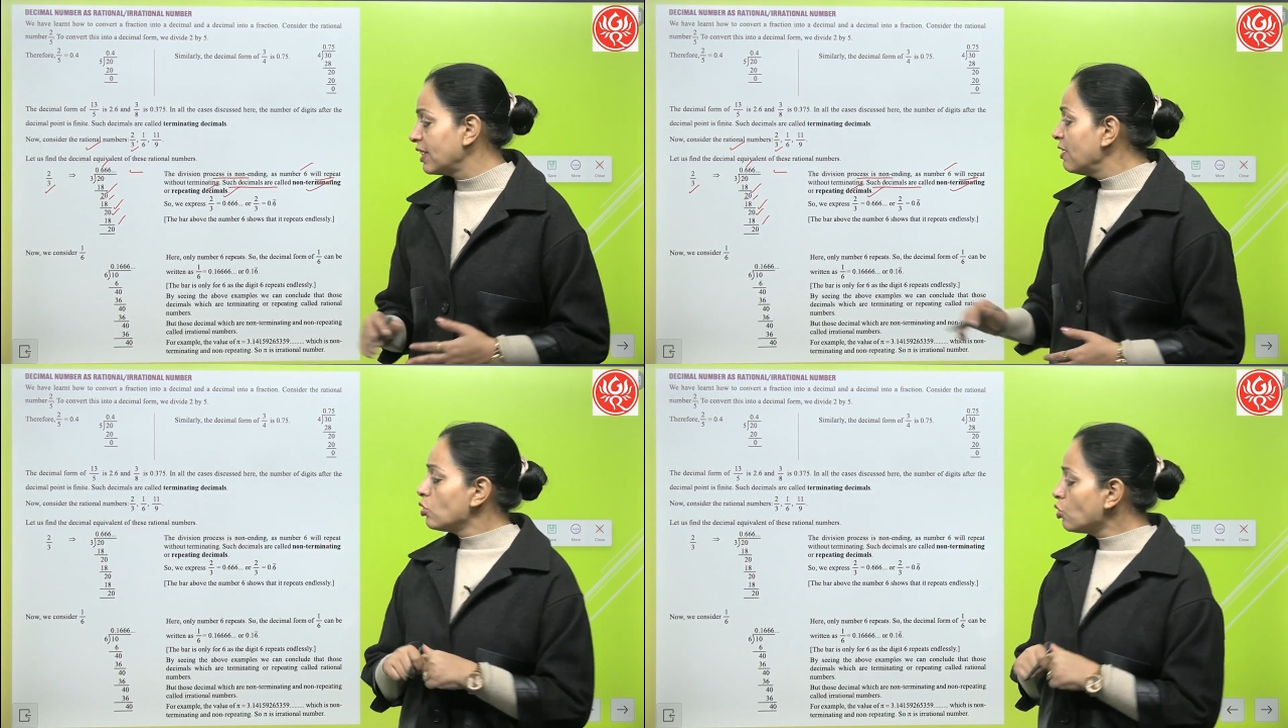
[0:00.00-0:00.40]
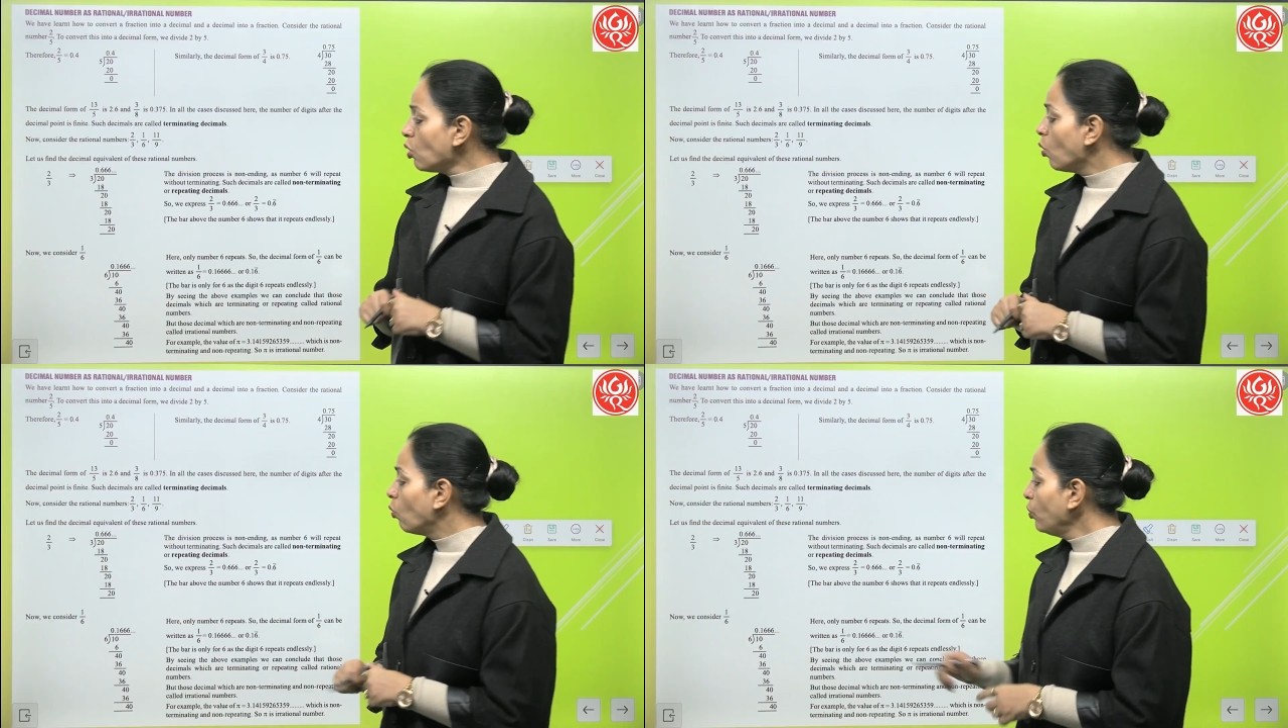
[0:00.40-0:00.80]

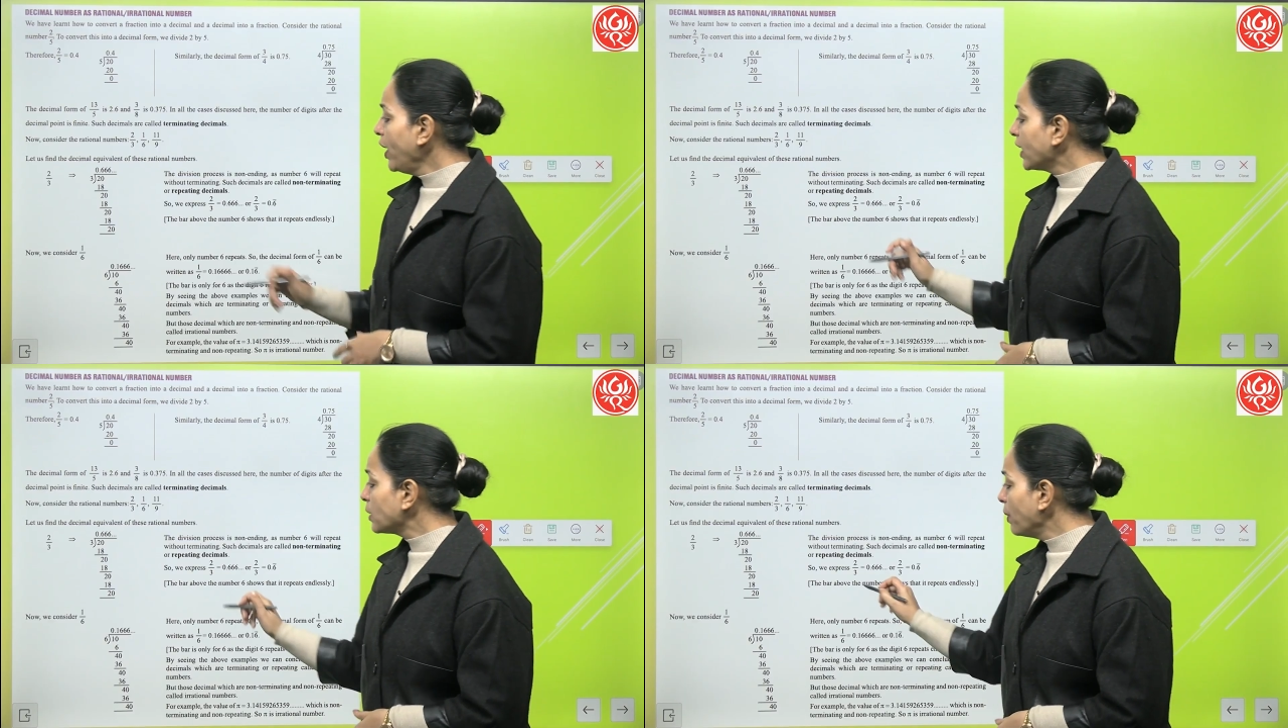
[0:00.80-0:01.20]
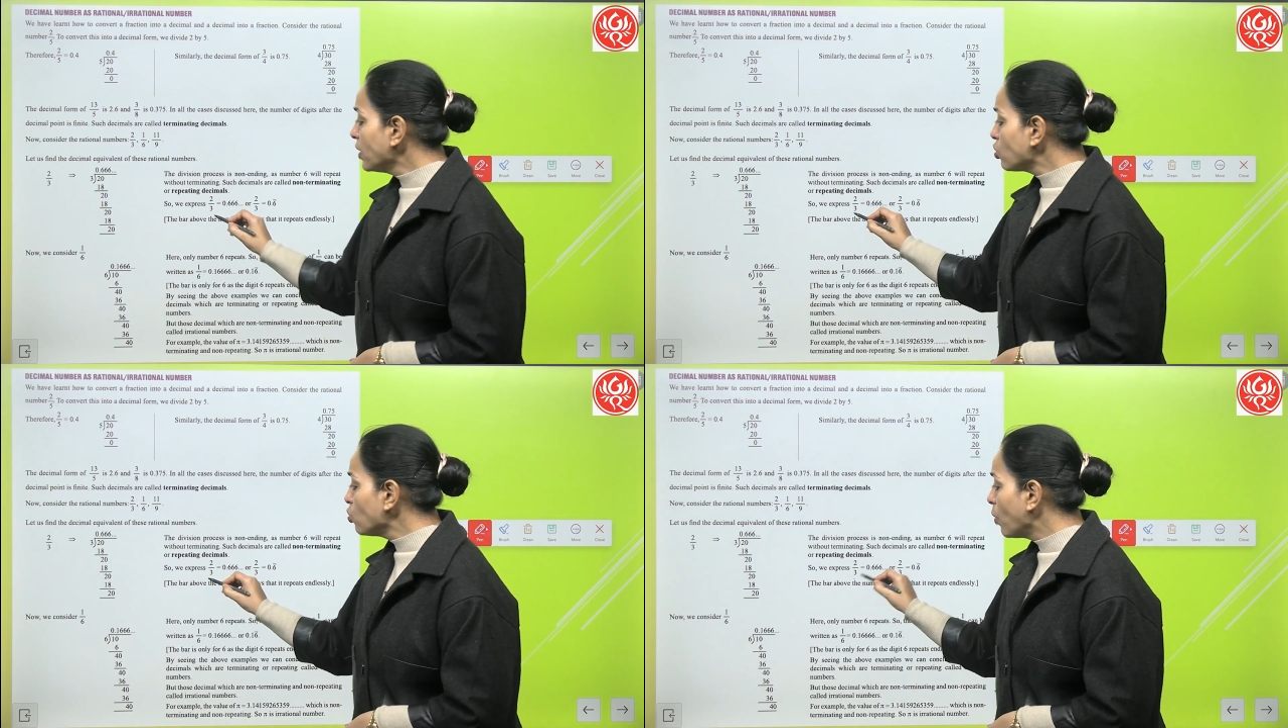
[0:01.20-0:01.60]
So we express
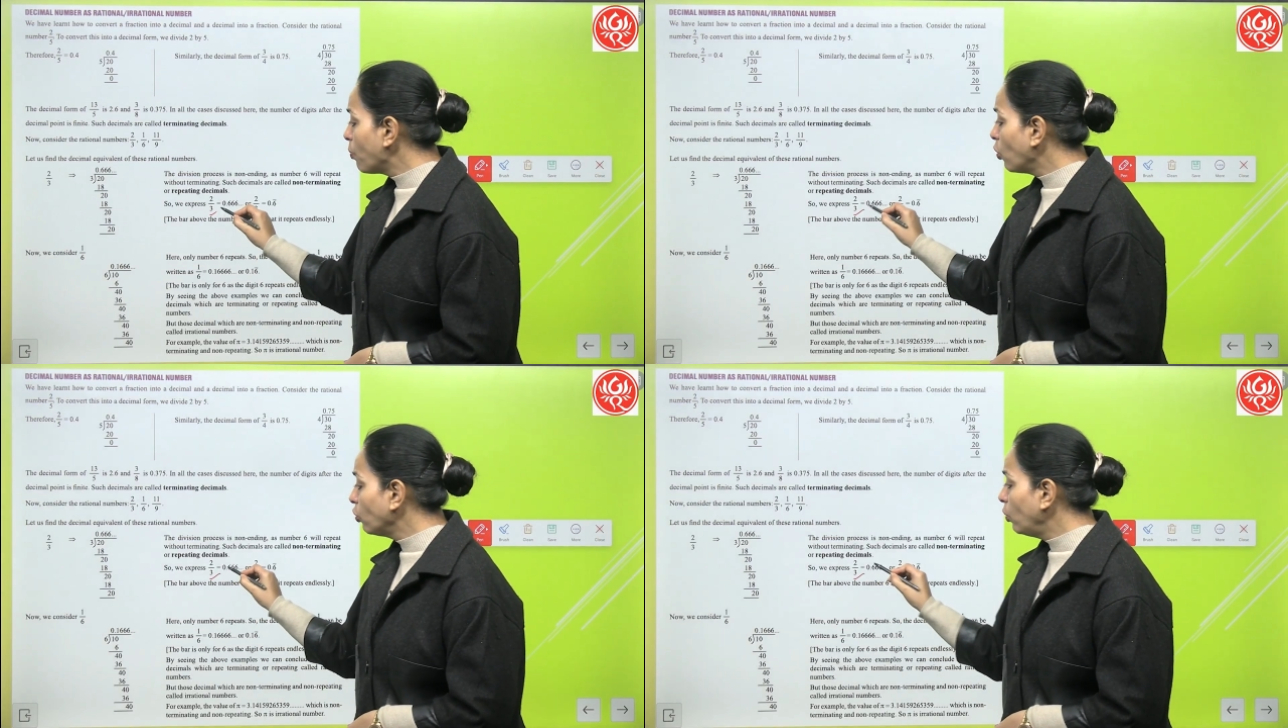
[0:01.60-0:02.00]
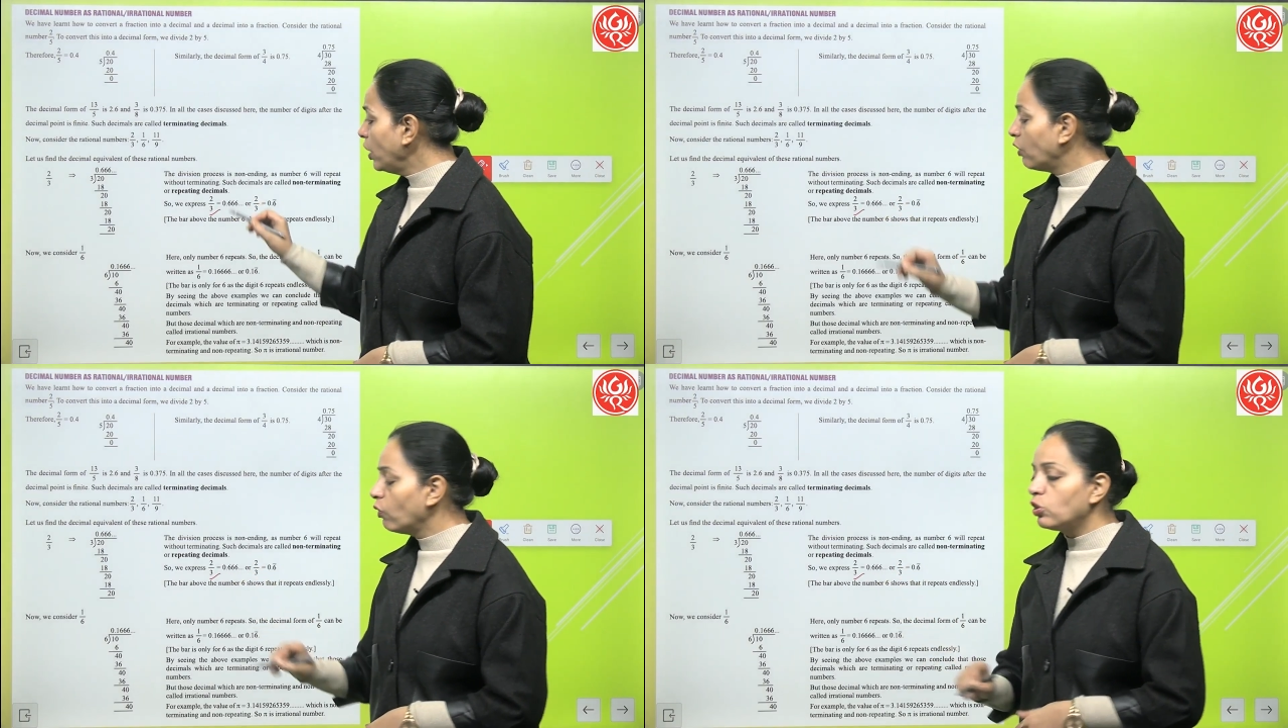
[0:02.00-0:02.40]
2 upon 3
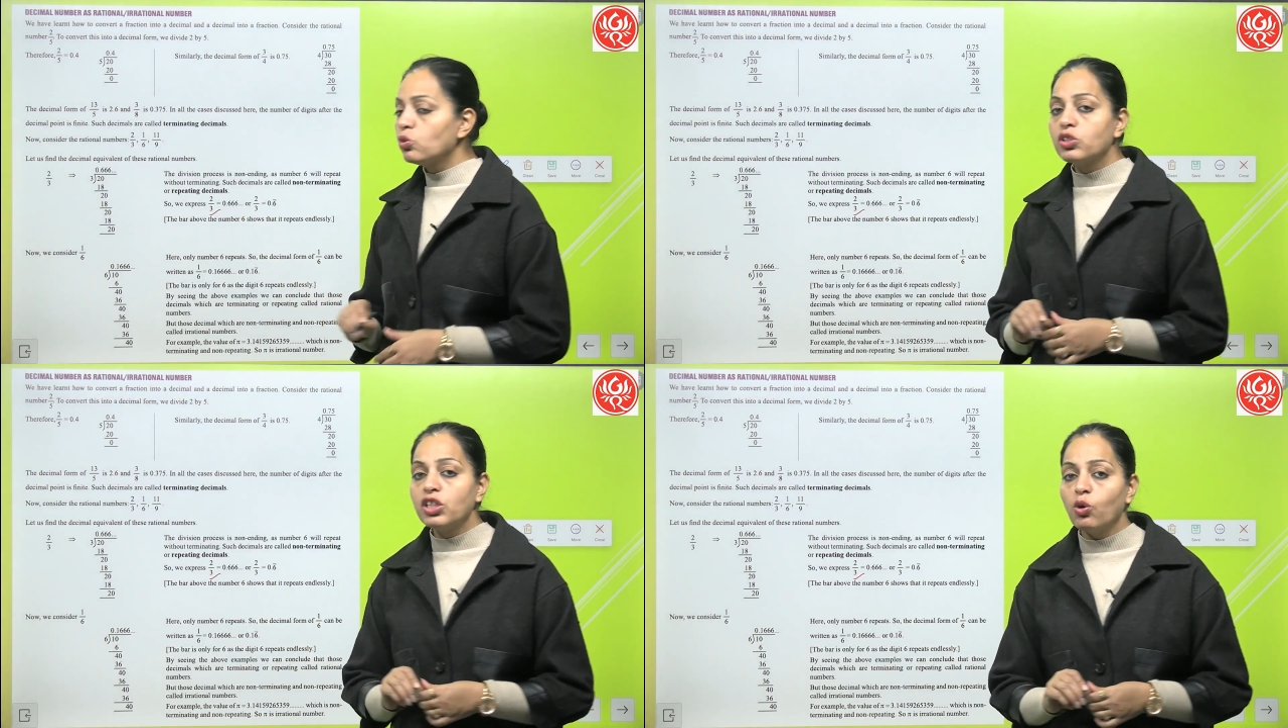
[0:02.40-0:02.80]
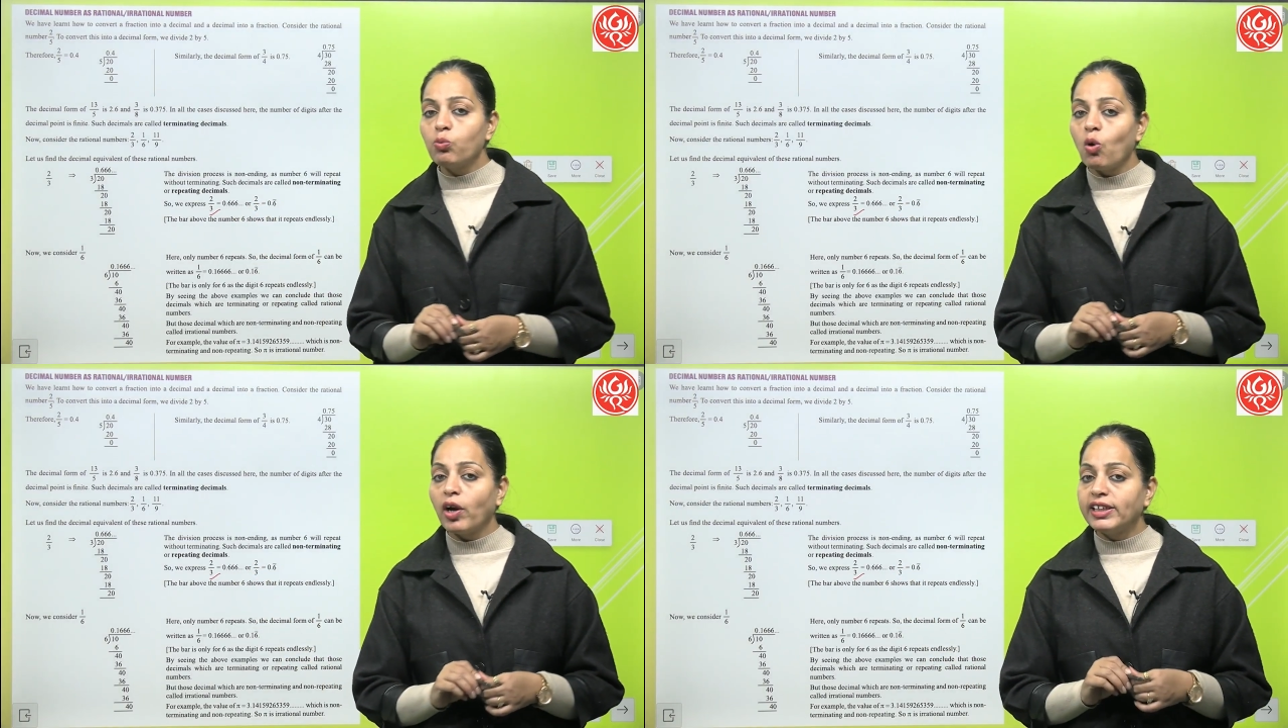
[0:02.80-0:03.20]
equal to
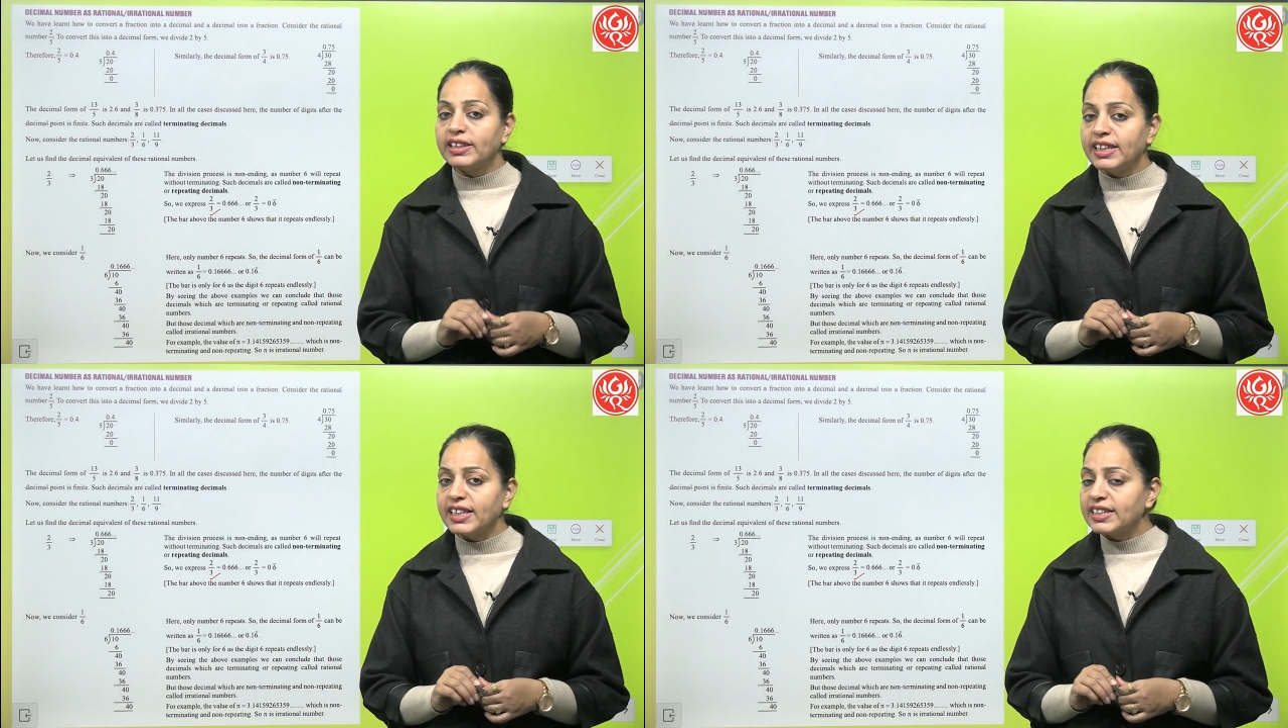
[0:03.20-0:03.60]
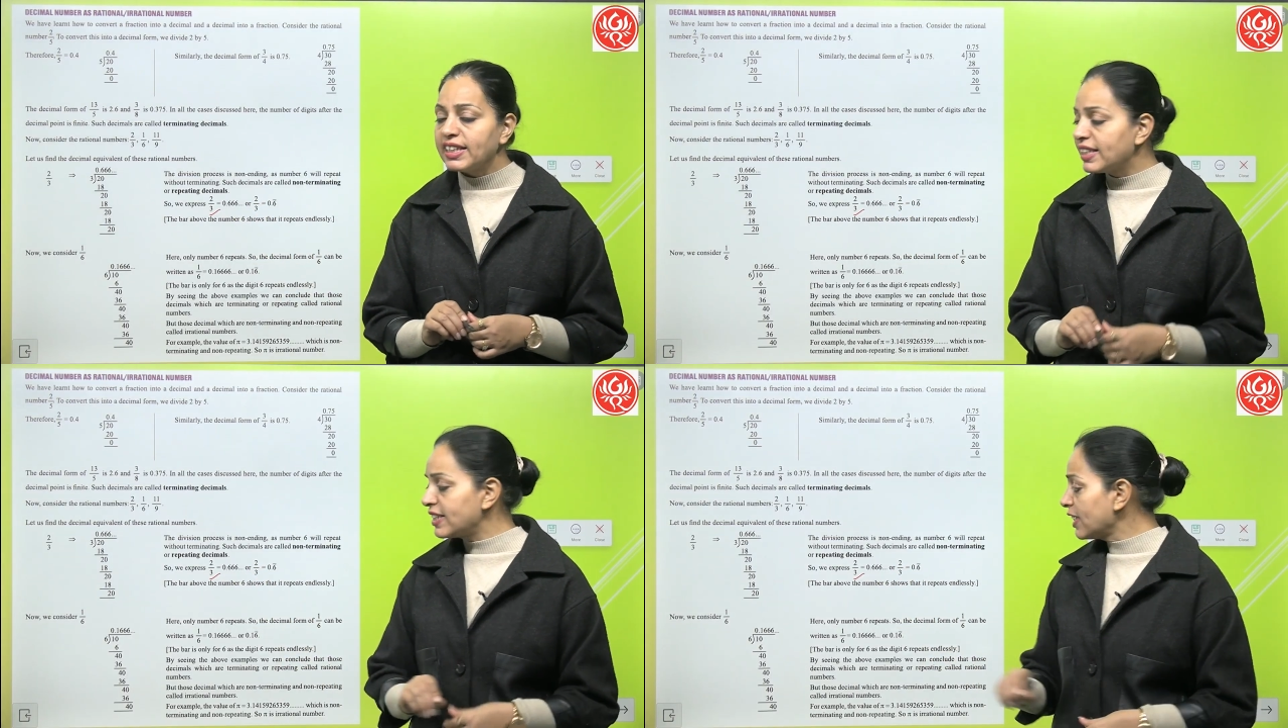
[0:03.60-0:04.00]

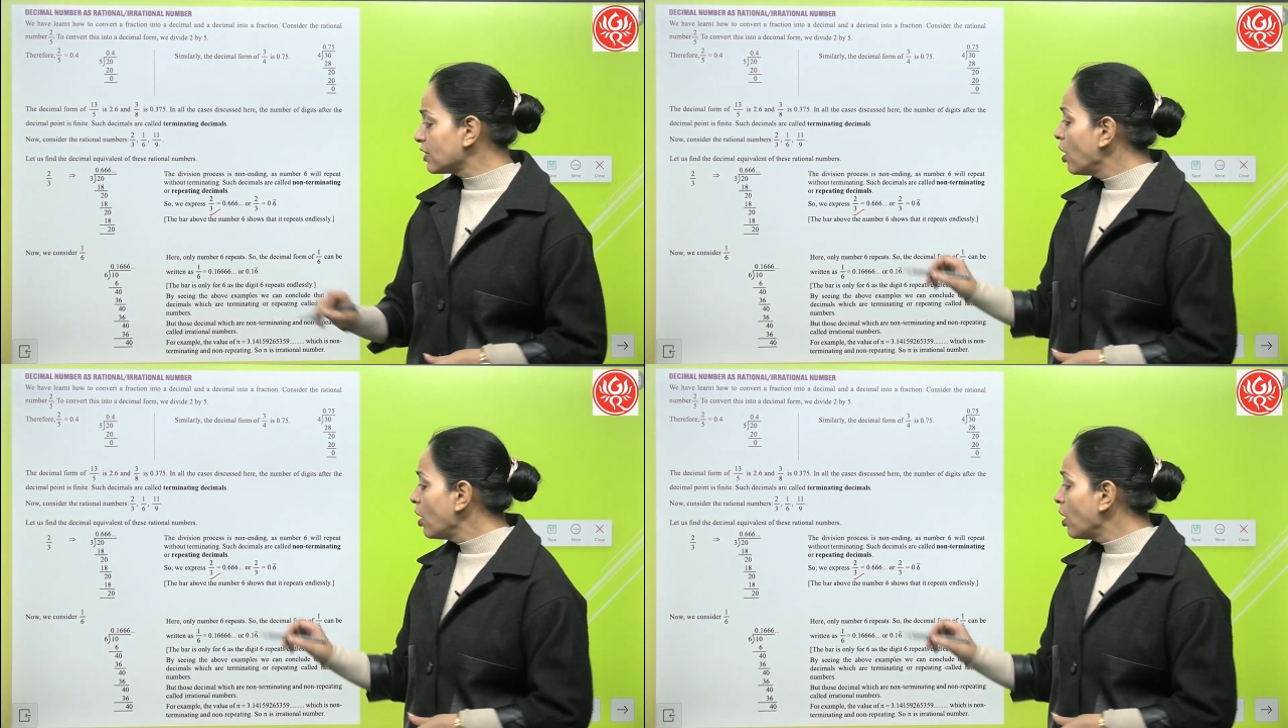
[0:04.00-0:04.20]
0.666